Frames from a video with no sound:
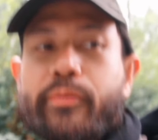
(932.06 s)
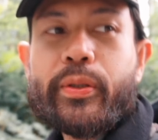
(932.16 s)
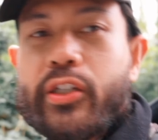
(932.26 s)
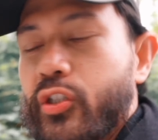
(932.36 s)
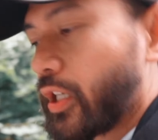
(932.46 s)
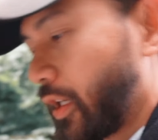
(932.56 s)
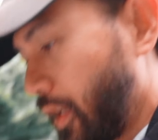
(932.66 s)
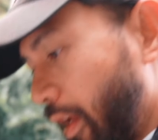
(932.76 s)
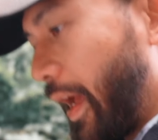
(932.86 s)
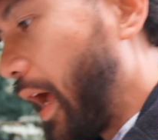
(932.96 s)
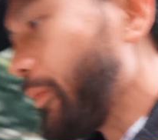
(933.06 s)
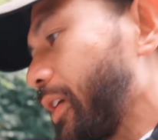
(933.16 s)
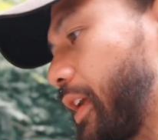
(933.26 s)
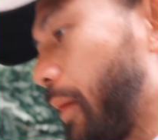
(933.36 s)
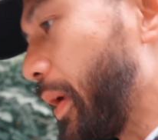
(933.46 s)
Beach, I'm
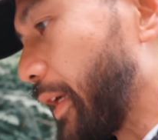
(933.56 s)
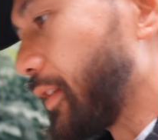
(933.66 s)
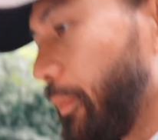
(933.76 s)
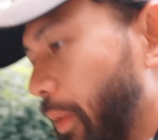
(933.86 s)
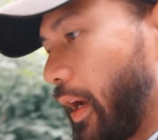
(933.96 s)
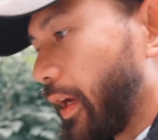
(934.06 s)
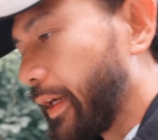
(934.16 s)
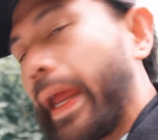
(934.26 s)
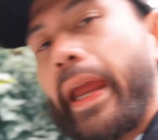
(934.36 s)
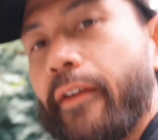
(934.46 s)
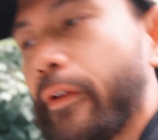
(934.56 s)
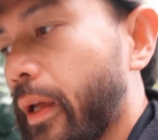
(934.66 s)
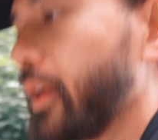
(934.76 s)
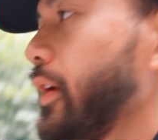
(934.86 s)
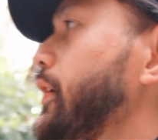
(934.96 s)
gonna get picked up by Gabe.
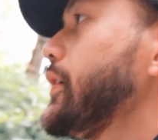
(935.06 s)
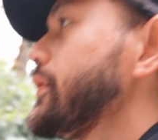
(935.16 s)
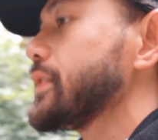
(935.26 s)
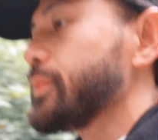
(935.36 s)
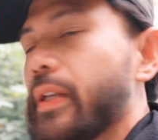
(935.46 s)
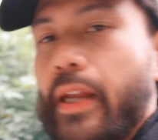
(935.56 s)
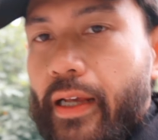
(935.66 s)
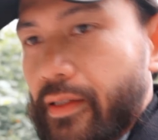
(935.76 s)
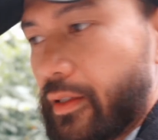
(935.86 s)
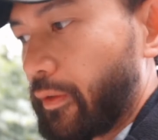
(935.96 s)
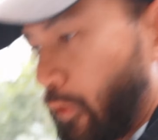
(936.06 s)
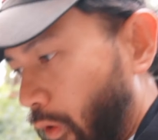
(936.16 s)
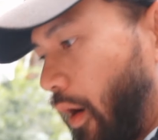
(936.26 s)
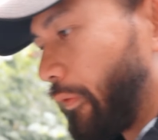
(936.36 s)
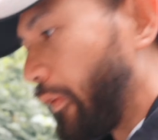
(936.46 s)
He's been nice enough to
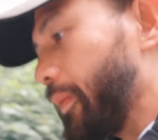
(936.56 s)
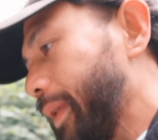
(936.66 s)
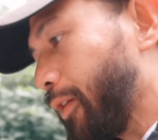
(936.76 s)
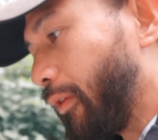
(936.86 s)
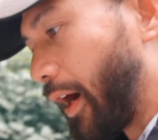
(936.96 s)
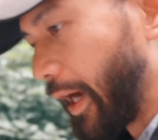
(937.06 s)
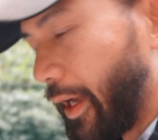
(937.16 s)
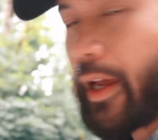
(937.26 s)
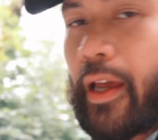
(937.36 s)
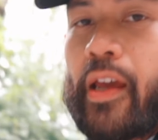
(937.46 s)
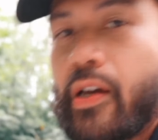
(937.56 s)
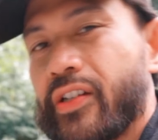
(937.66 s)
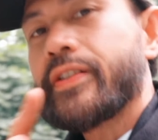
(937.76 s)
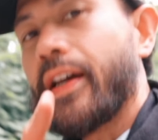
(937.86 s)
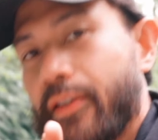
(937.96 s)
offer me a ride.
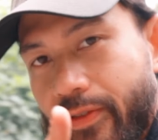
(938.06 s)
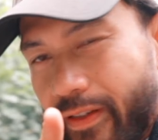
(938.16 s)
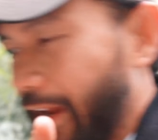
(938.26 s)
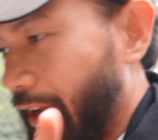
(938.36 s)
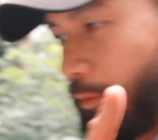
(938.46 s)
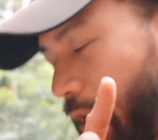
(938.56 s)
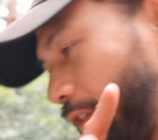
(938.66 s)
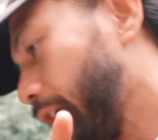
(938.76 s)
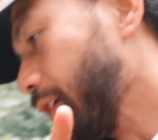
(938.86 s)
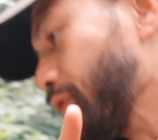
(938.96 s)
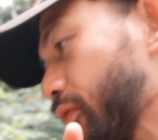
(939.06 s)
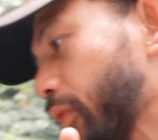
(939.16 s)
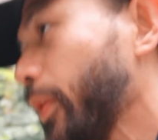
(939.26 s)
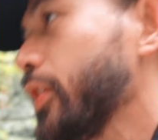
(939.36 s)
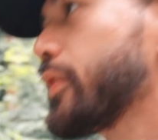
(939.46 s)
Shout outs to Gabe. Thank you so
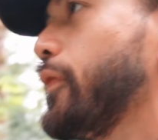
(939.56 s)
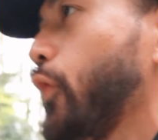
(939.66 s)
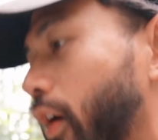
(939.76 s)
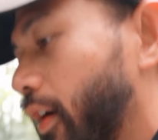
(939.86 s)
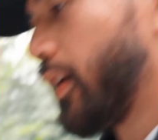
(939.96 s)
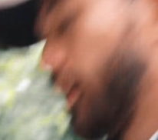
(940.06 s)
much for